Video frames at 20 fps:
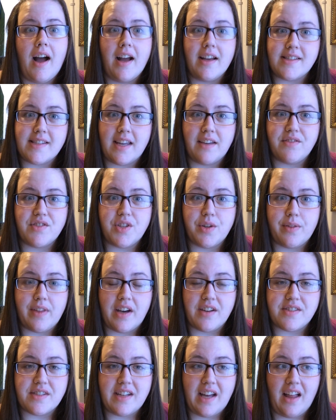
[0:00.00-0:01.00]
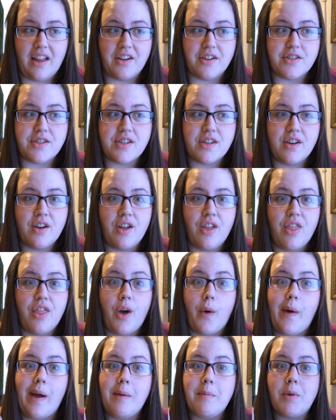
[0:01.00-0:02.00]
I saved $2,000,
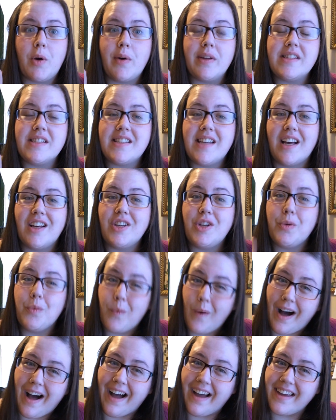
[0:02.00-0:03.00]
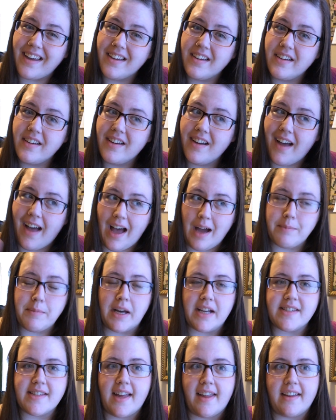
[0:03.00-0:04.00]
though I am going to tell you why I'm
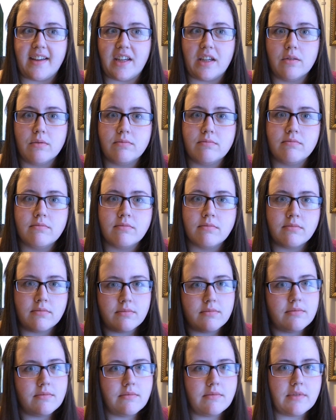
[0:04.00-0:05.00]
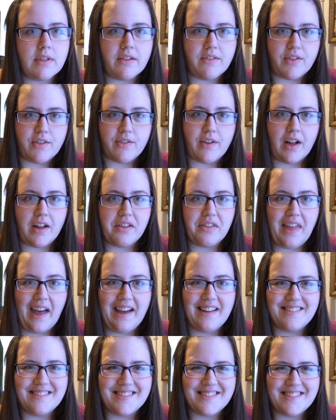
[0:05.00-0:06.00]
not telling you, if you follow
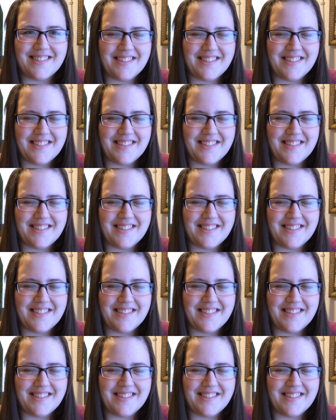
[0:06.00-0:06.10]
that.